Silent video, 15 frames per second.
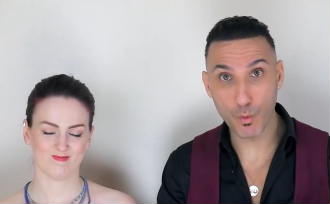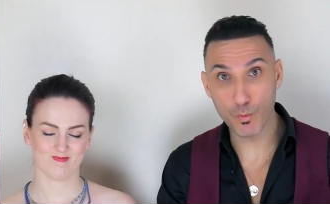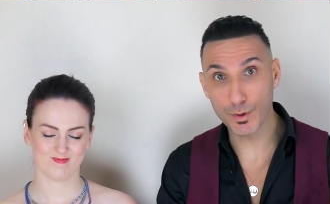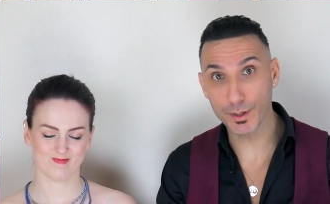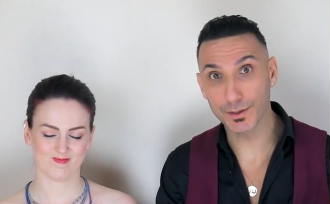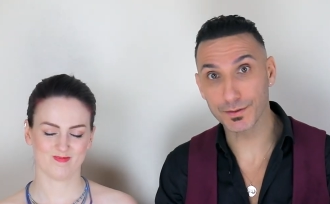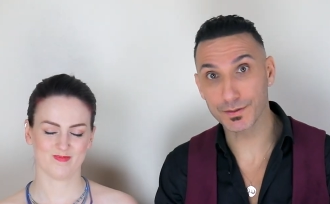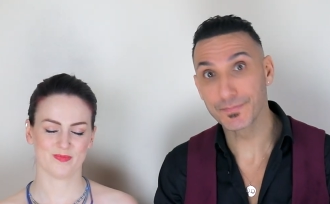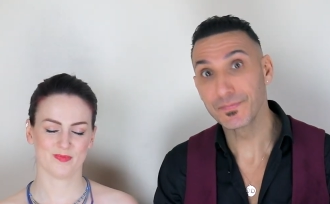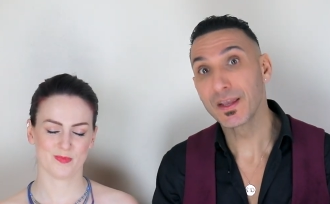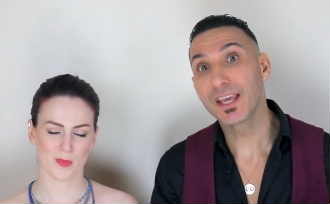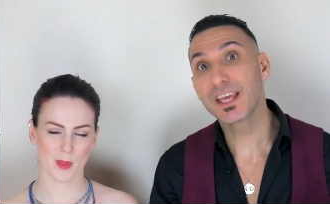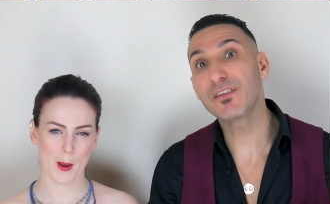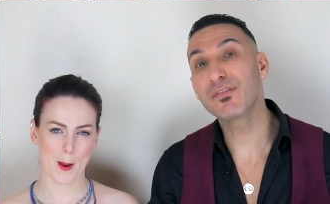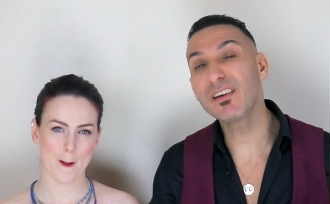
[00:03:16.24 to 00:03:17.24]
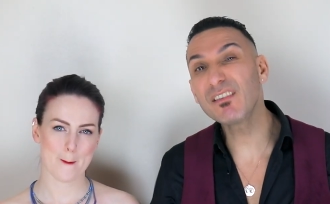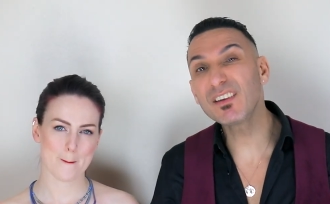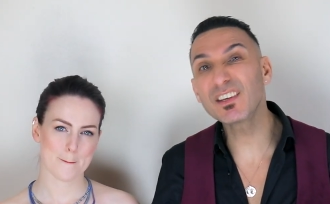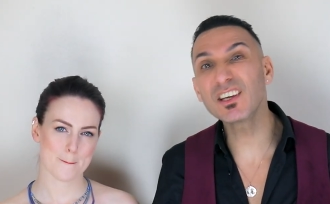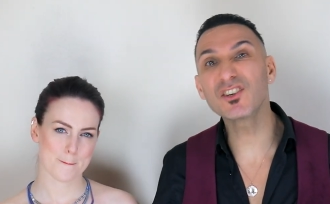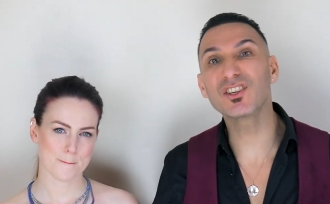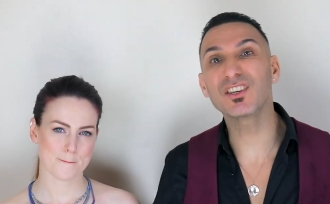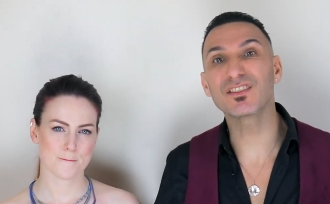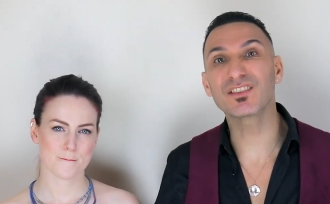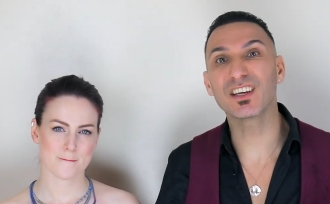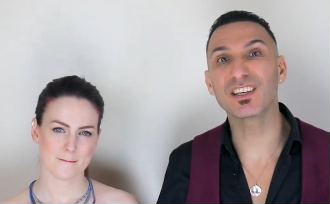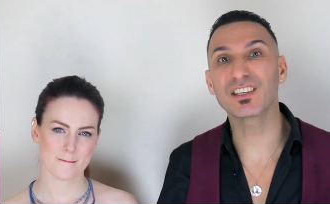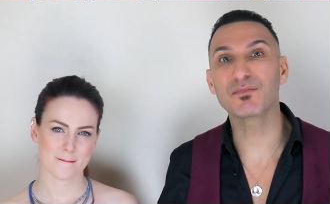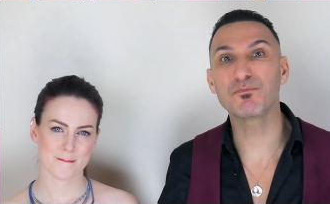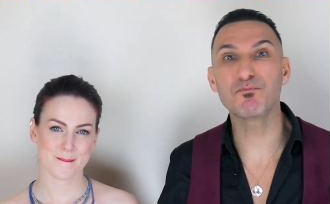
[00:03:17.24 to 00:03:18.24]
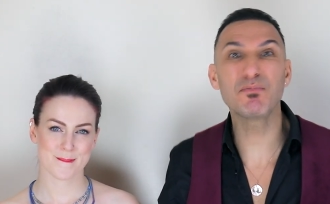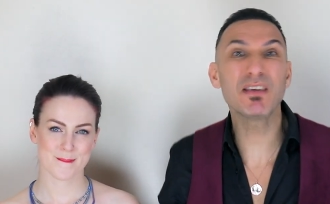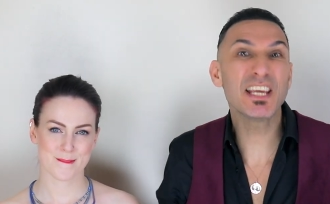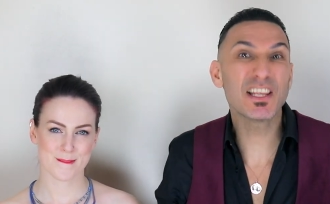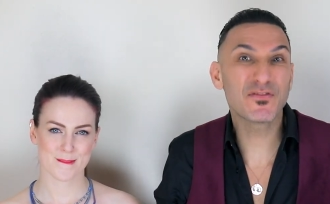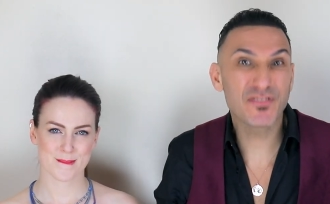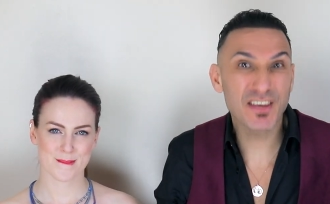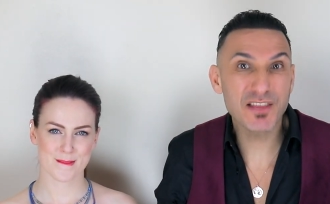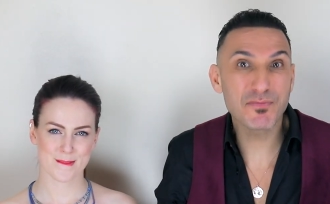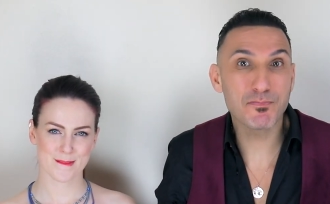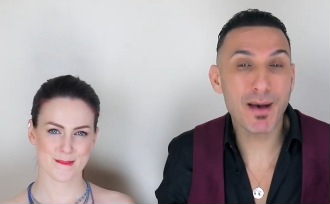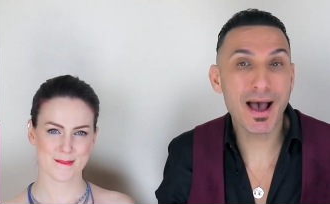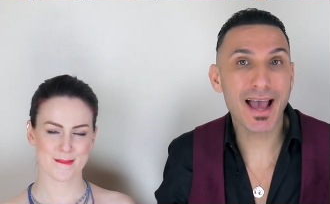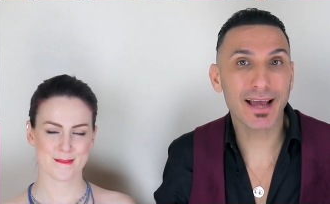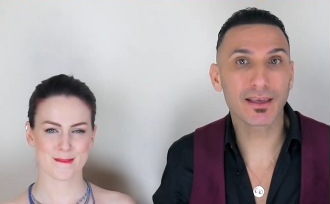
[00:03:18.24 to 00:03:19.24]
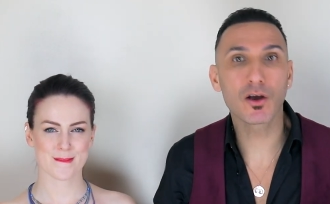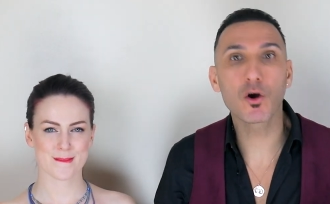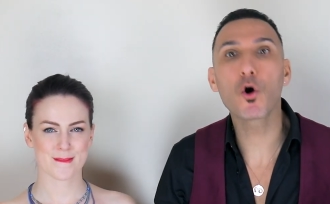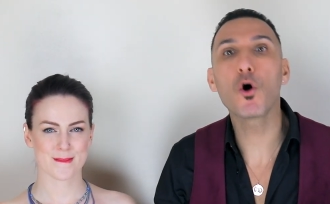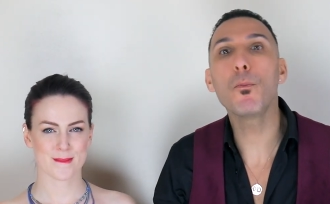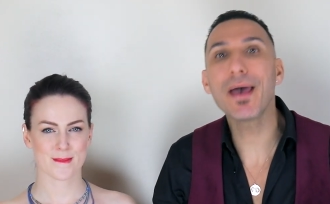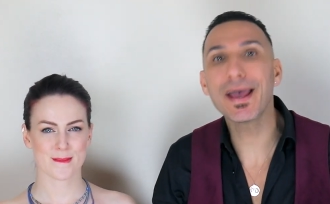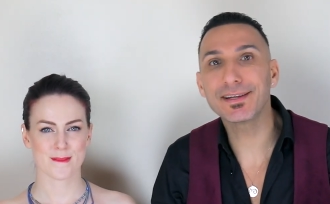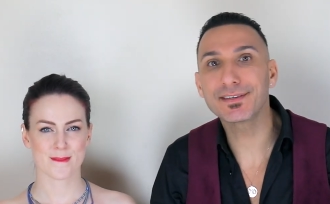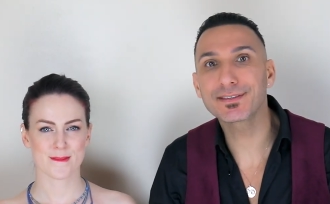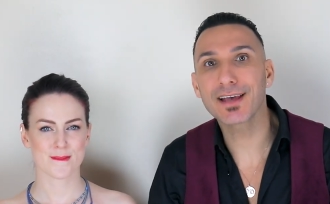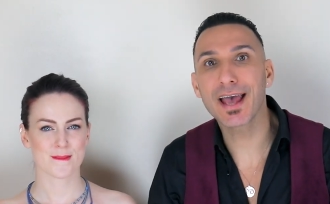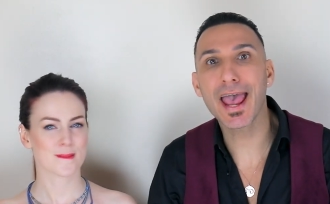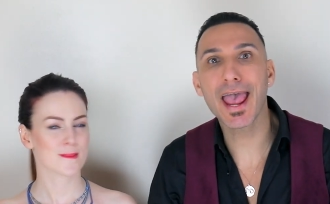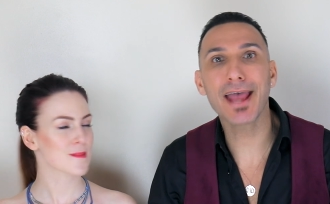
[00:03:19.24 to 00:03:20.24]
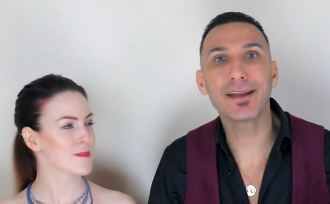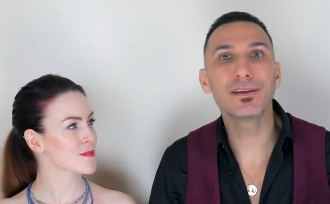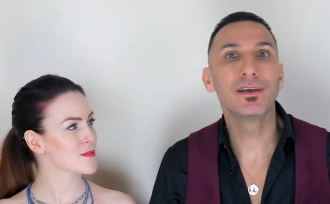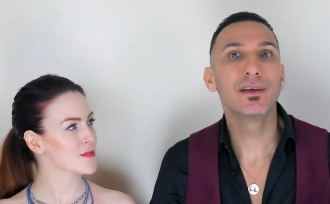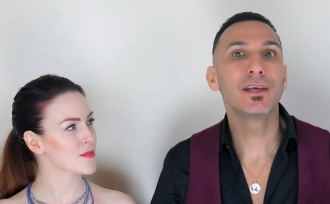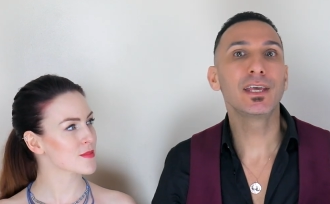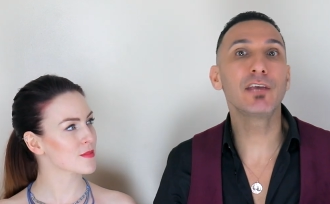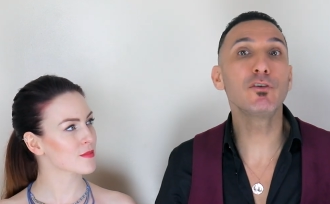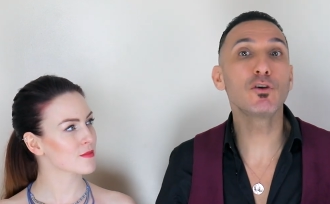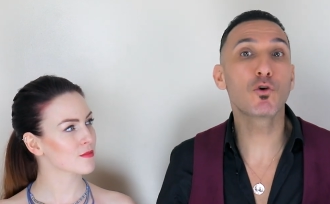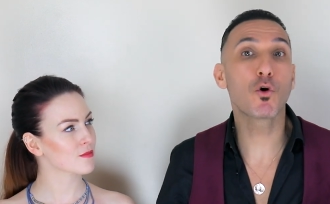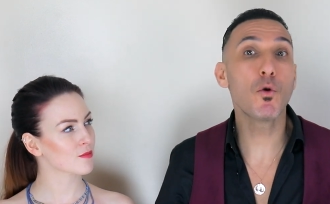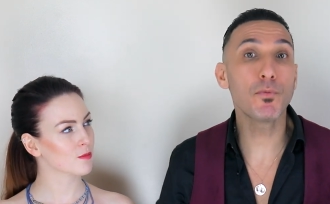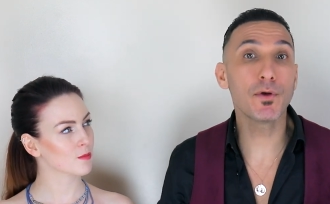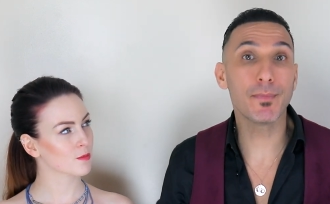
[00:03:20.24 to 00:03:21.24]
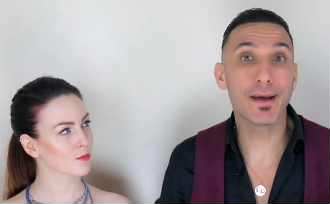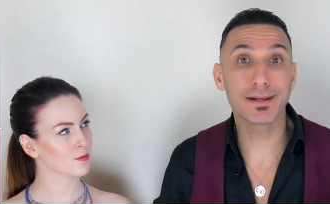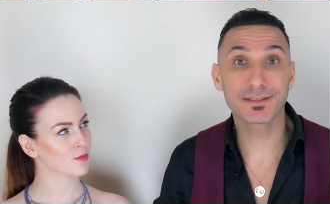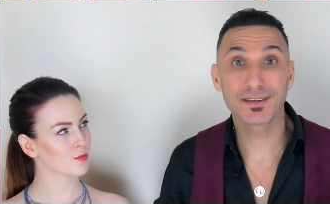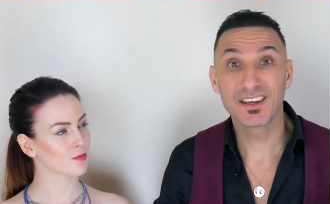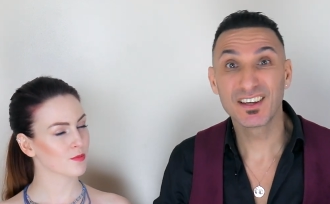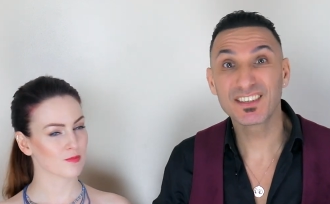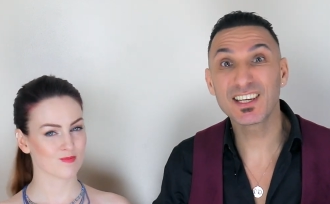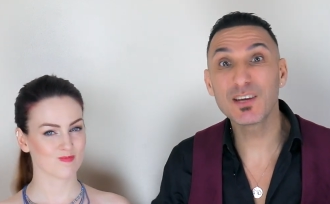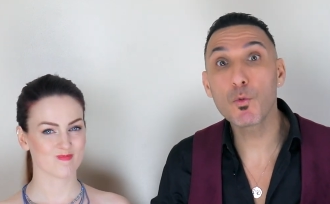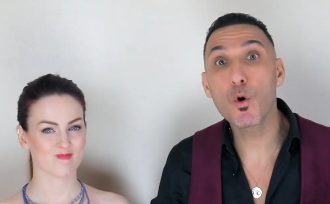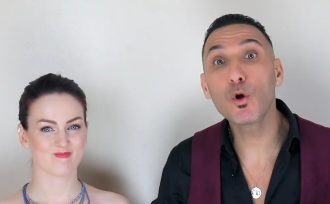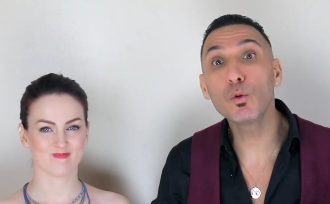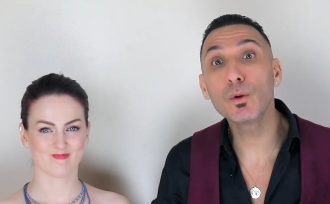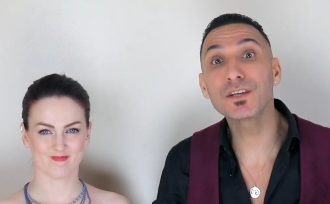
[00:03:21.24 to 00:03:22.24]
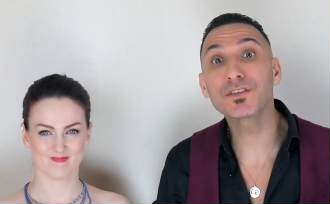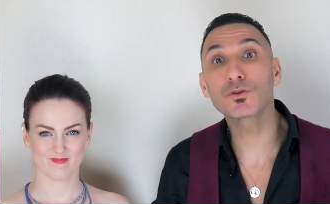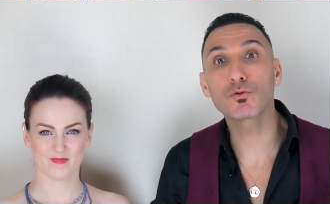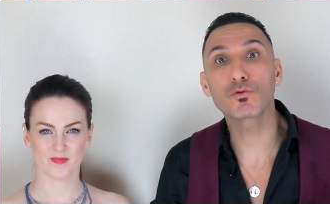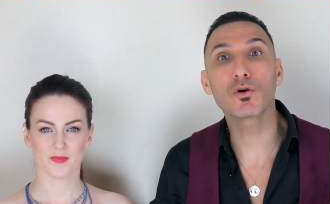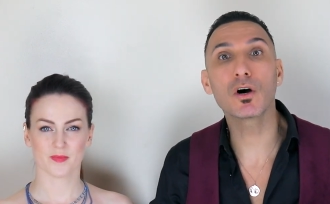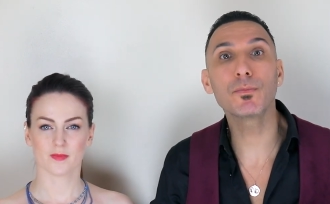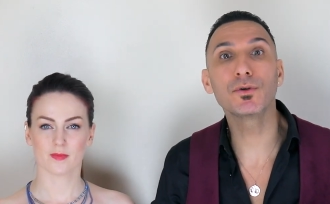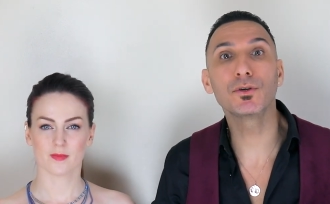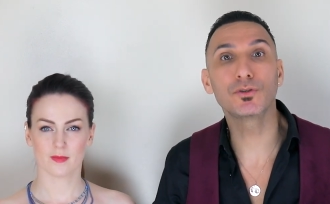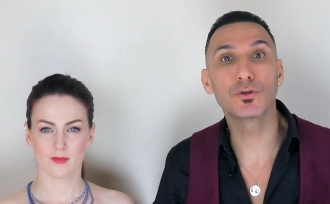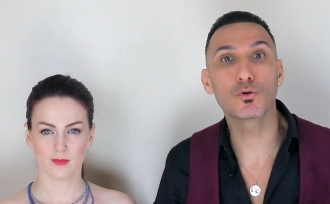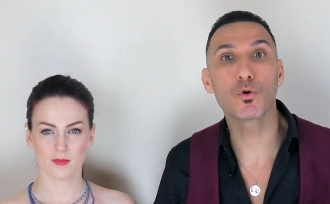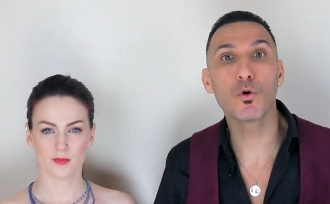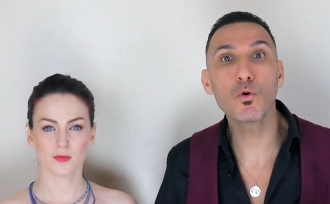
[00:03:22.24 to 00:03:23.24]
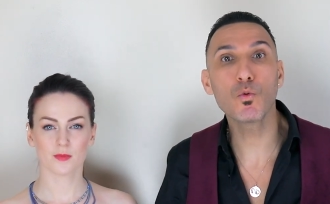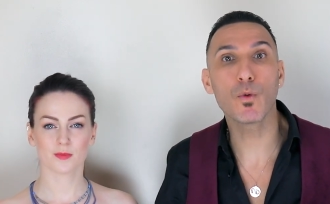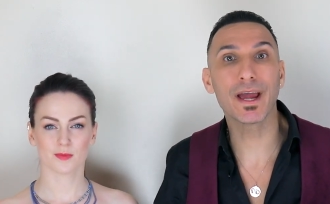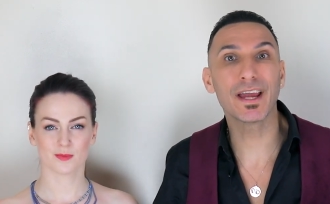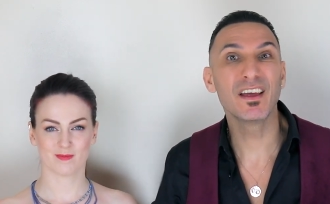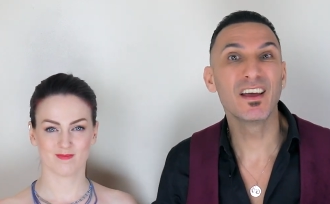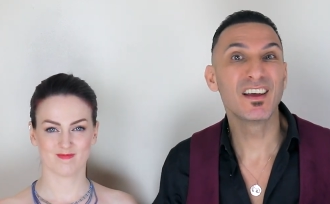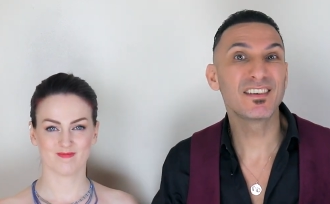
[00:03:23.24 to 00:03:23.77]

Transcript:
Speaker 1: obvious. If everything she says, be feedback, comments, and even compliments seem always to rub you the wrong way,